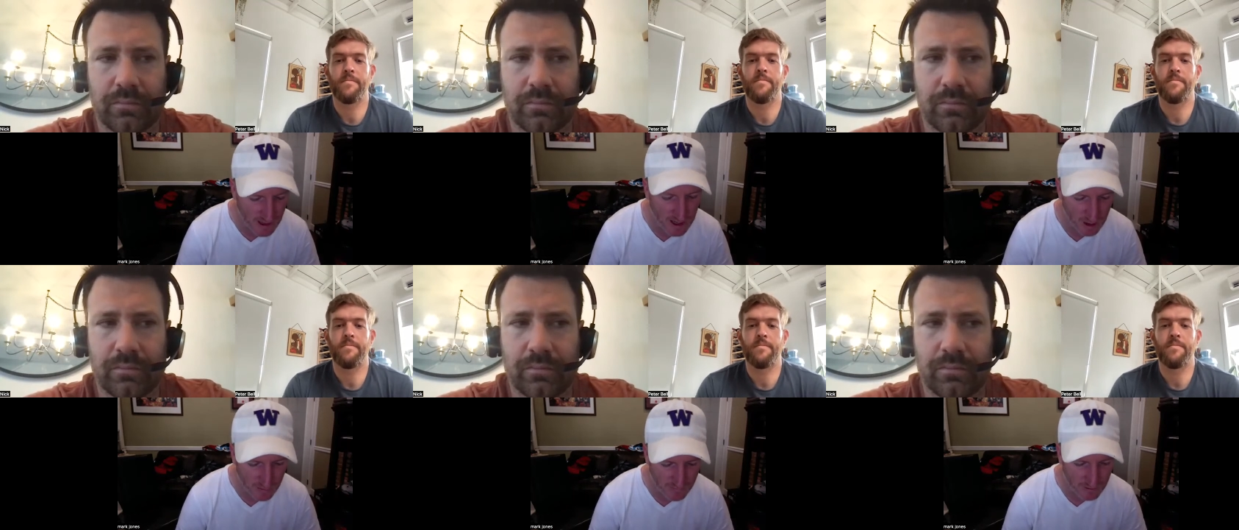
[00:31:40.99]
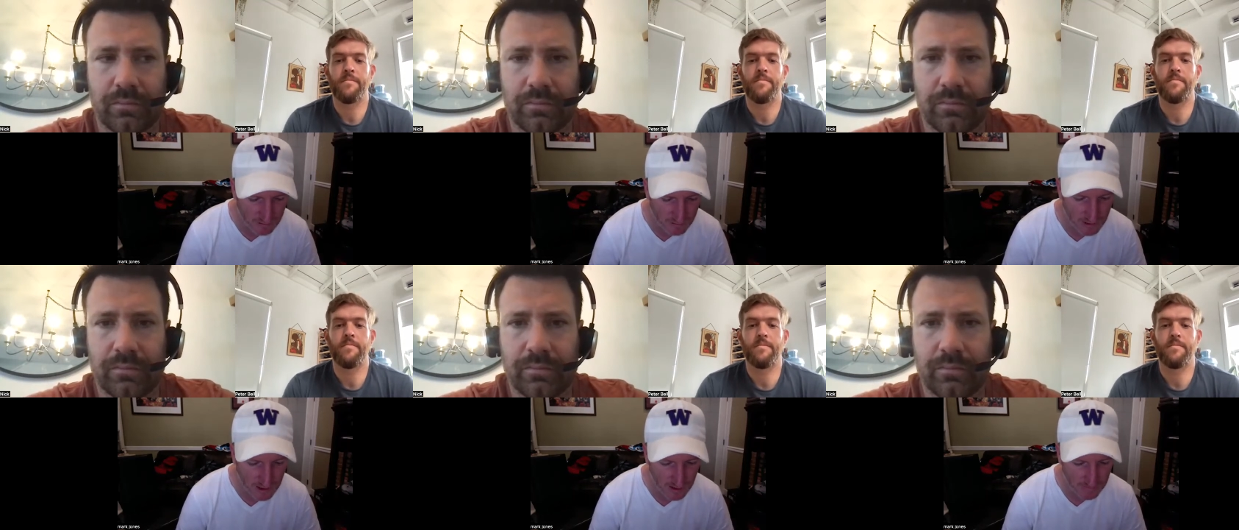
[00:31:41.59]
Speaker 1: helpful
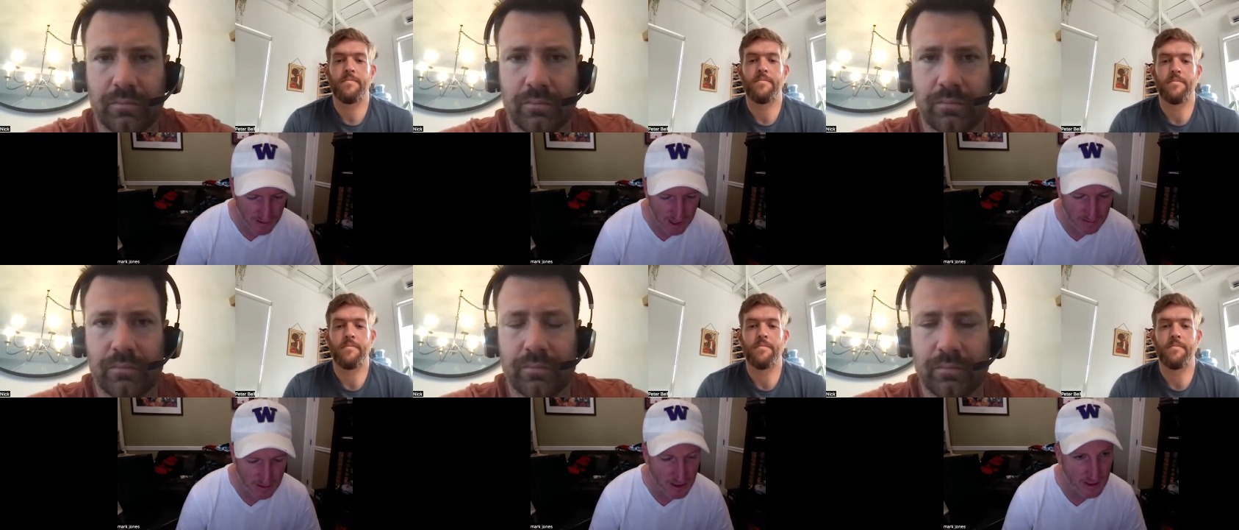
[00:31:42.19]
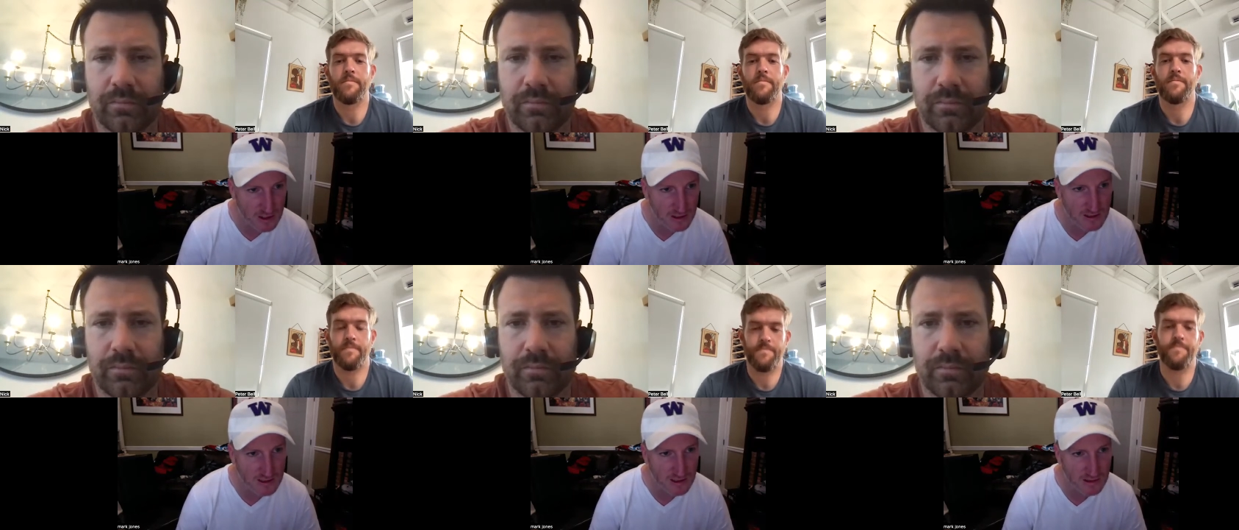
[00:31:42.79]
um,
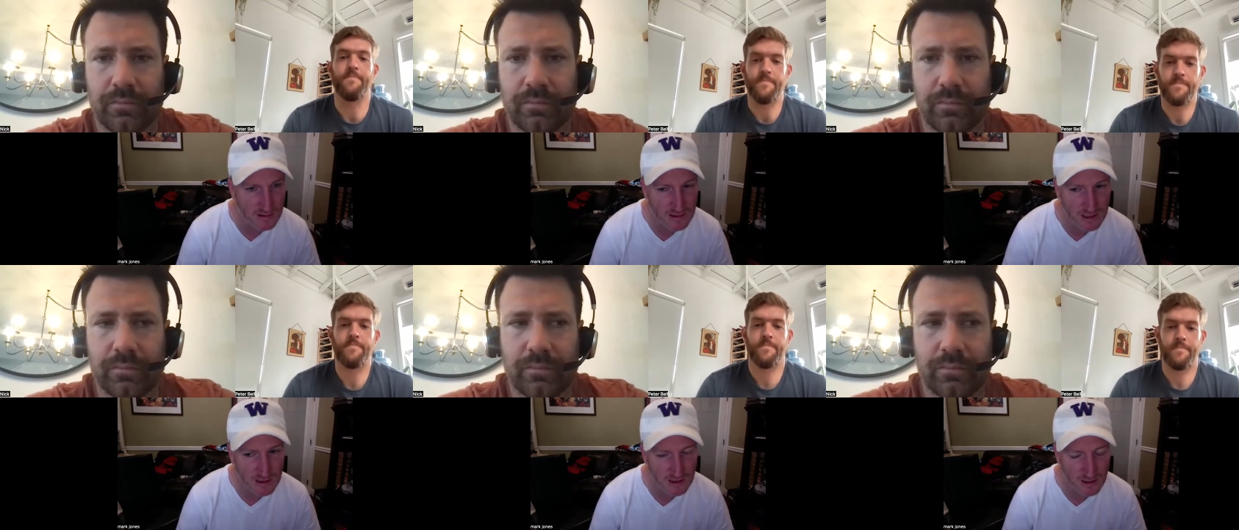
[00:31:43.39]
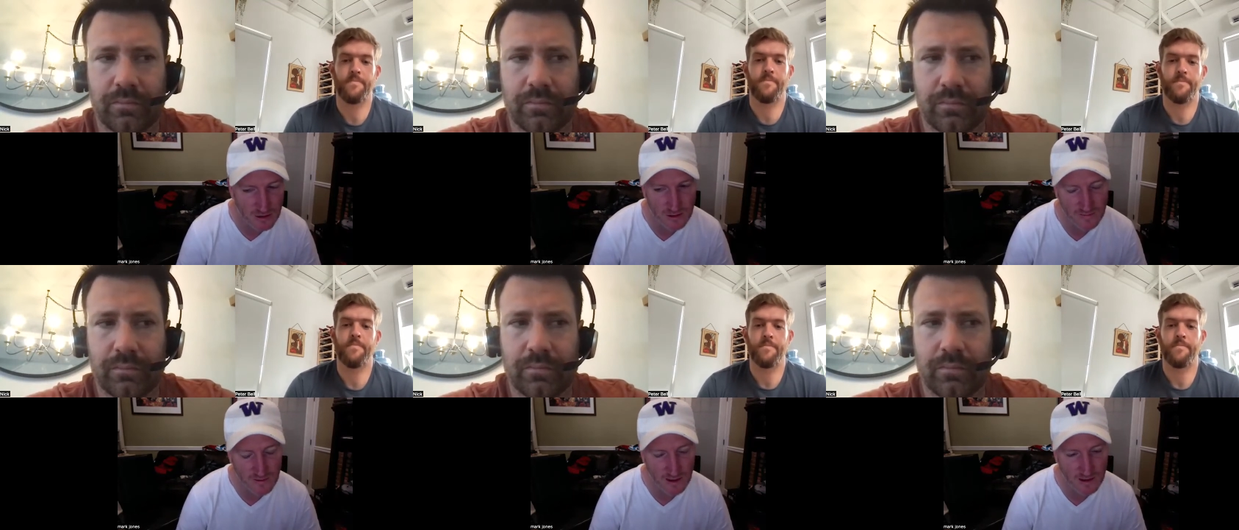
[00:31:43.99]
applications in mm. in doctrine
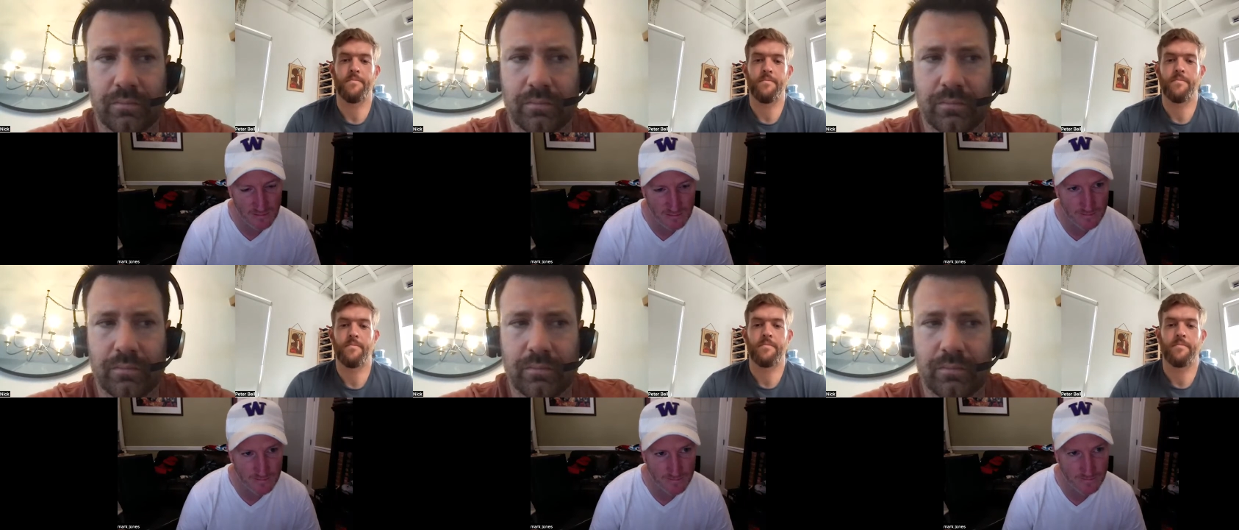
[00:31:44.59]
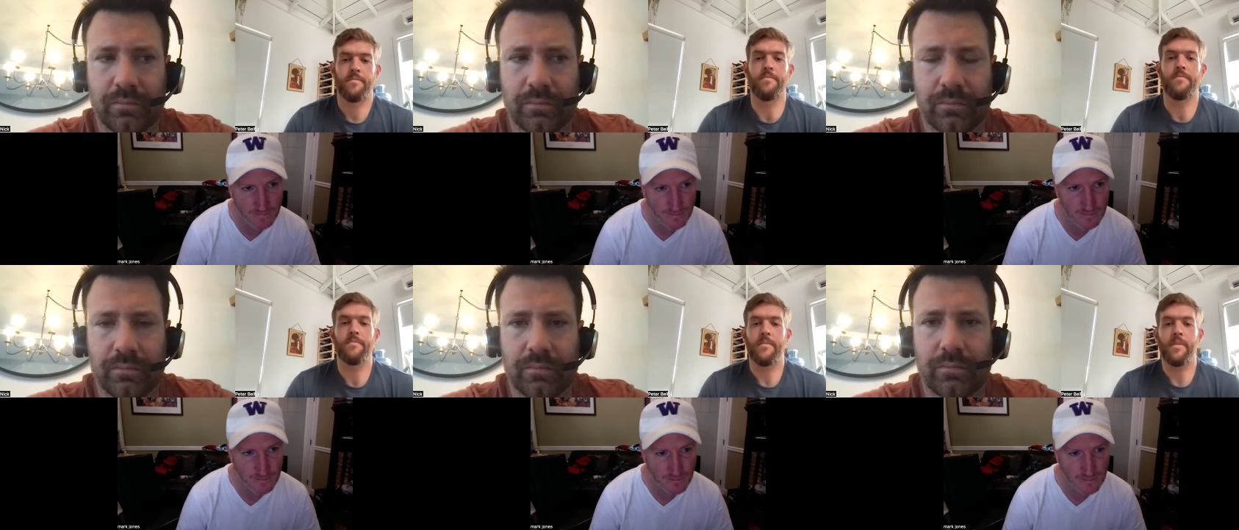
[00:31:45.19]
of God.
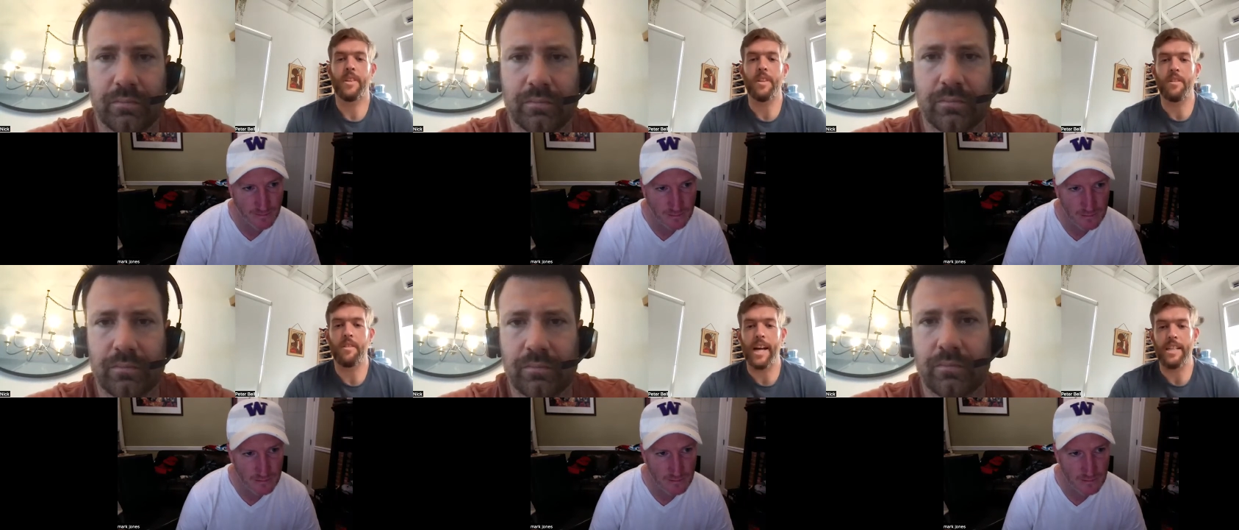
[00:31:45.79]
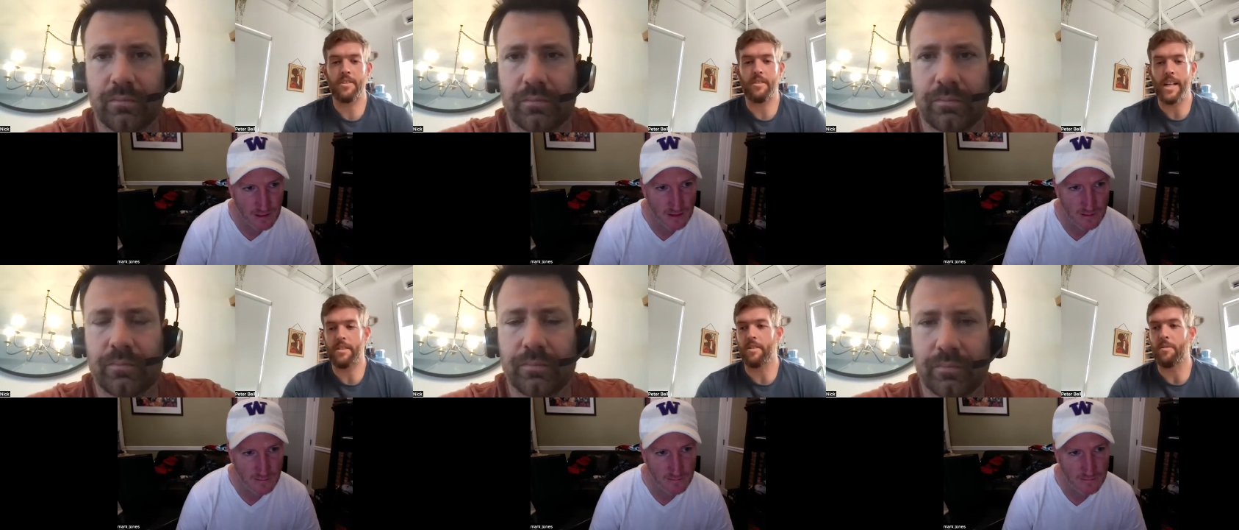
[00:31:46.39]
Hmm.
Speaker 2: And then last
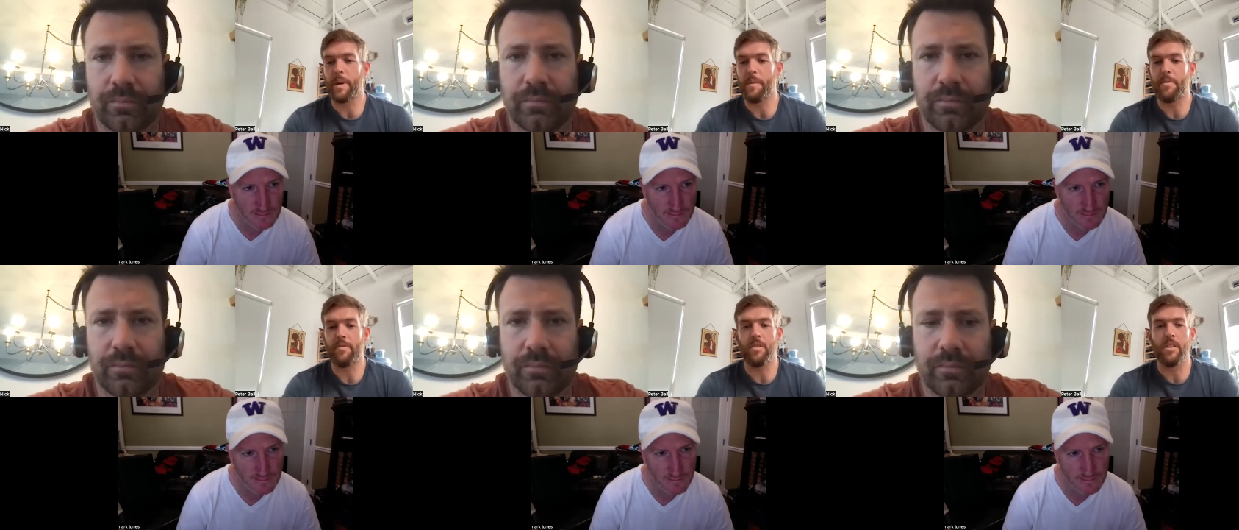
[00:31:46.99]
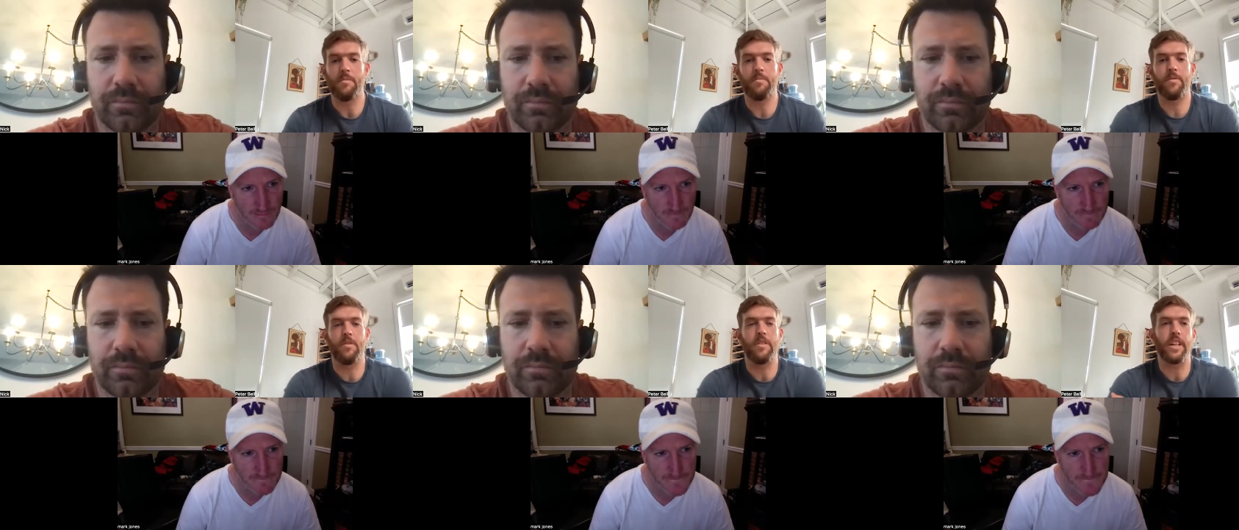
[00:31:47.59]
last little bit before
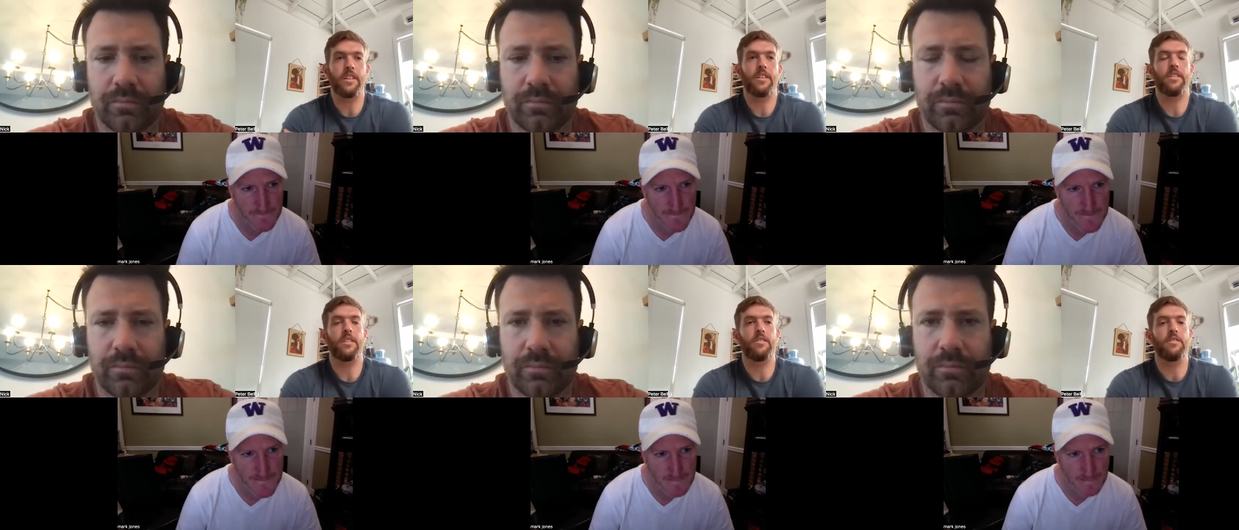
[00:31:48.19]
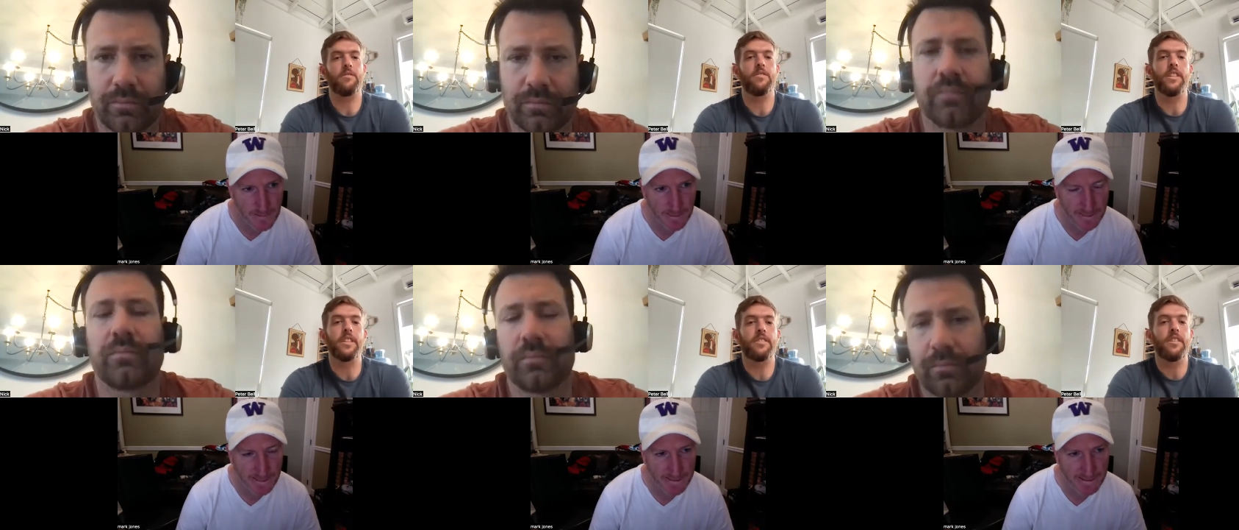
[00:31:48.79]
before Nick concludes
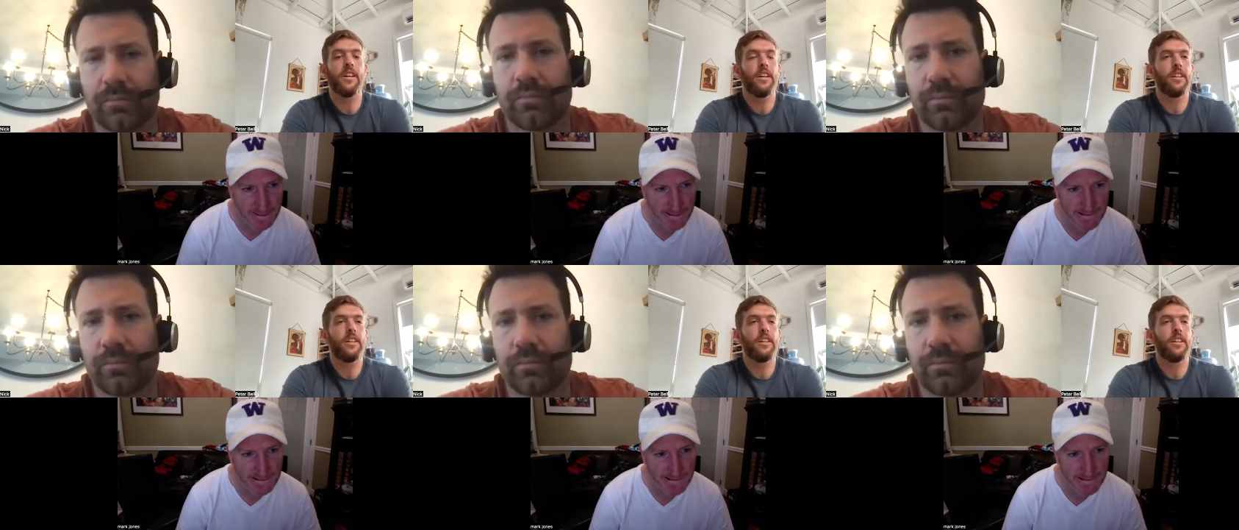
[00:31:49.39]
this.